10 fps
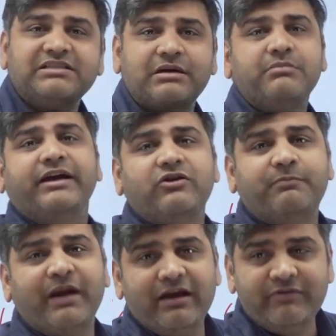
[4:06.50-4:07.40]
some kind of
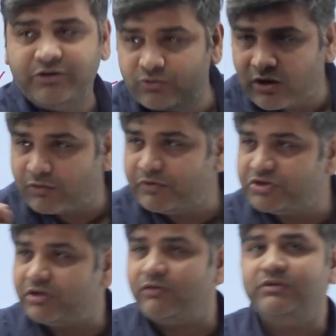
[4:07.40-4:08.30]
bribery to an
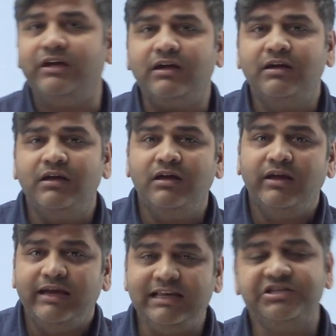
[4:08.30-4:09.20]
official of the
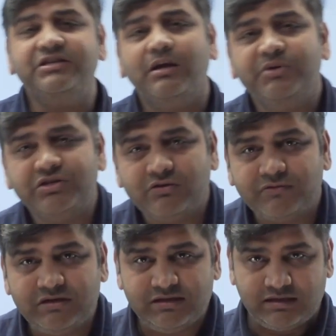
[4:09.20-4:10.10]
Election Commission of
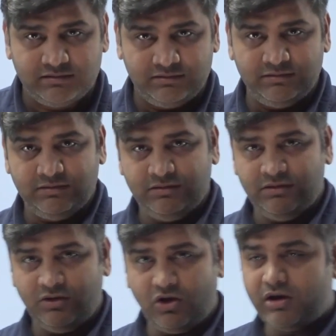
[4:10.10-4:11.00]
India
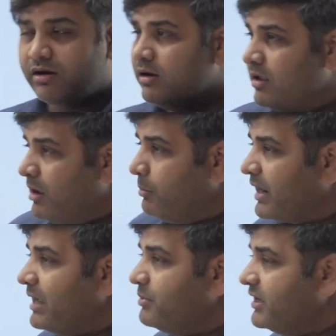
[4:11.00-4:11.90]
or
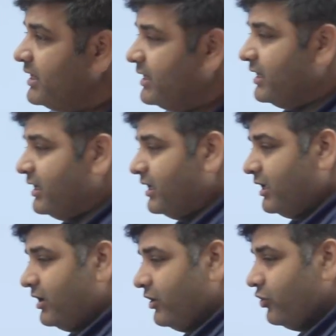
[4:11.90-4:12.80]
bribery,
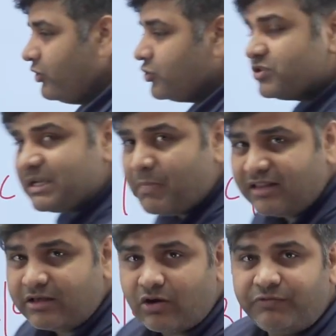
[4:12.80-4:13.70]
to some
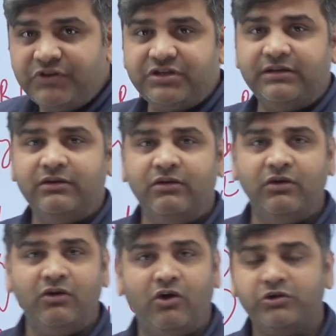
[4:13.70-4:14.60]
other official
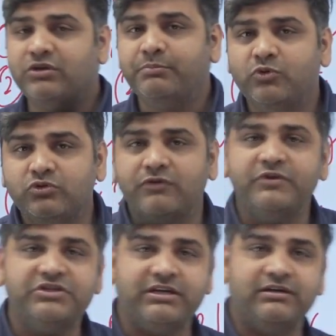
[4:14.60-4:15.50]
or to the booth
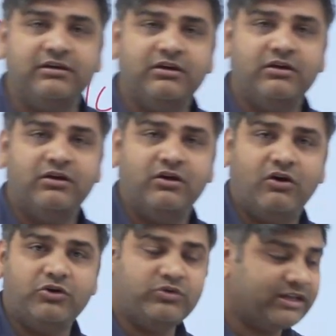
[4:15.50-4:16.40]
official
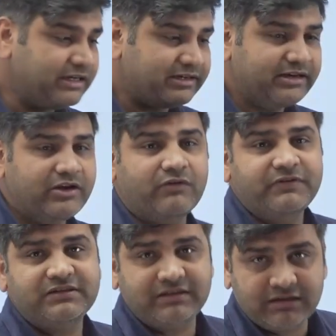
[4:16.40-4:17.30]
or to the returning
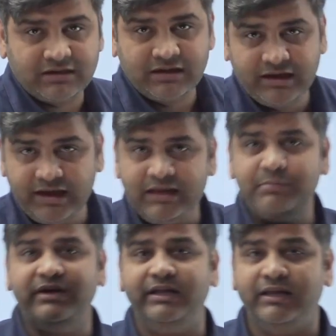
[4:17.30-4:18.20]
officer,
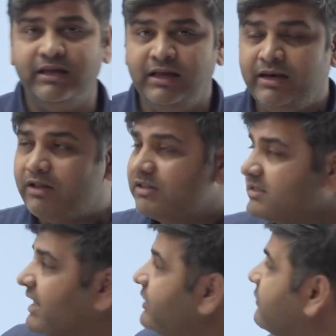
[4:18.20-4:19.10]
anybody. Now this
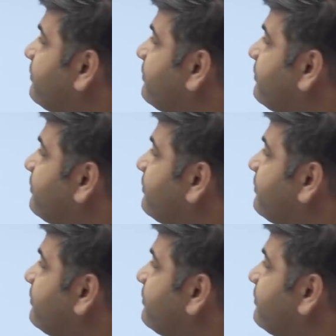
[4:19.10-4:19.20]
kind of